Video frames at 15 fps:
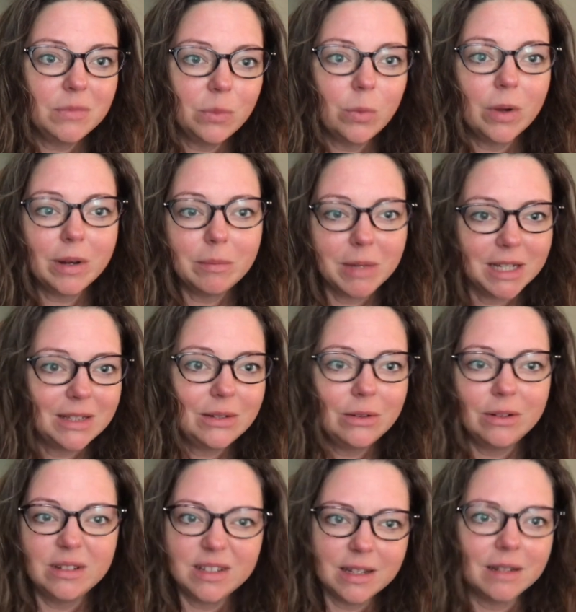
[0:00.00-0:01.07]
one of my
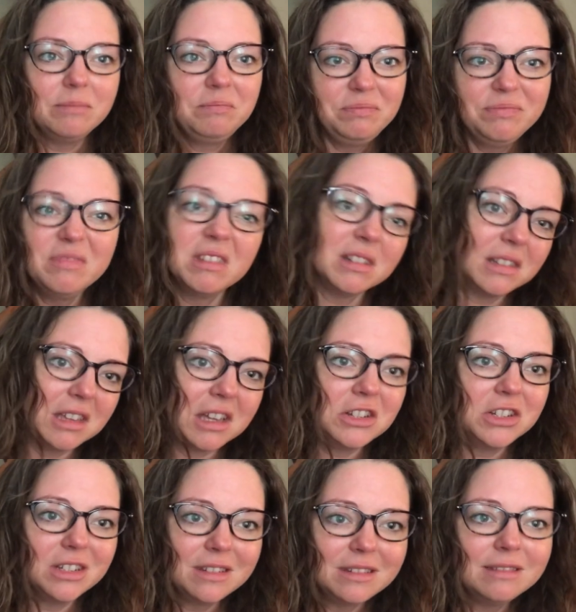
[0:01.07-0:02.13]
students said,
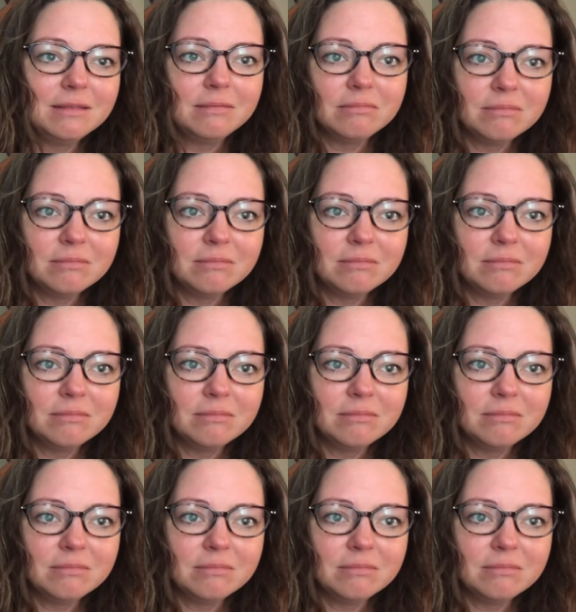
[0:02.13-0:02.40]
legend.